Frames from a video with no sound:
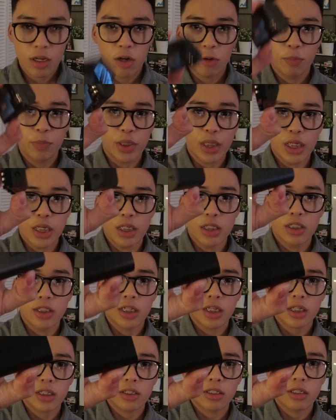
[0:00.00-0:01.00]

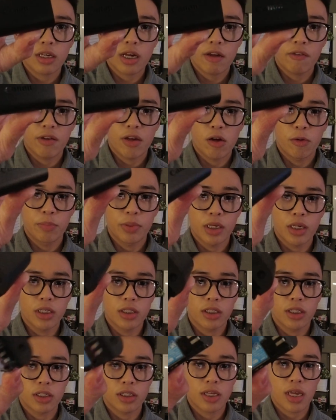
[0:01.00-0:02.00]
LPE6. I have an
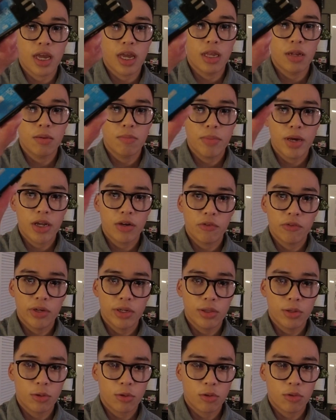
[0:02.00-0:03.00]
LPE6N
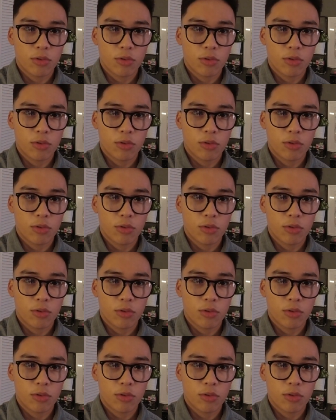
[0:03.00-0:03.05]
battery in there